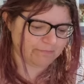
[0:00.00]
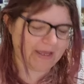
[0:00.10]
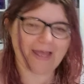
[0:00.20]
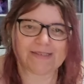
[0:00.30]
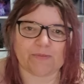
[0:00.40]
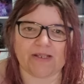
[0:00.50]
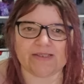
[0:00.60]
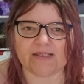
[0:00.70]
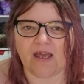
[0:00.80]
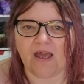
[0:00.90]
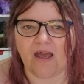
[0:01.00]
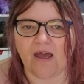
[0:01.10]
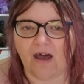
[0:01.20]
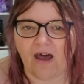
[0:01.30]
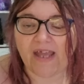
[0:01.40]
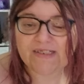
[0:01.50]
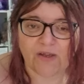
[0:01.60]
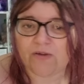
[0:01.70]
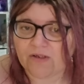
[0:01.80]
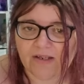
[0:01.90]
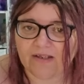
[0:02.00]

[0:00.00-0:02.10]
past ones. I don't,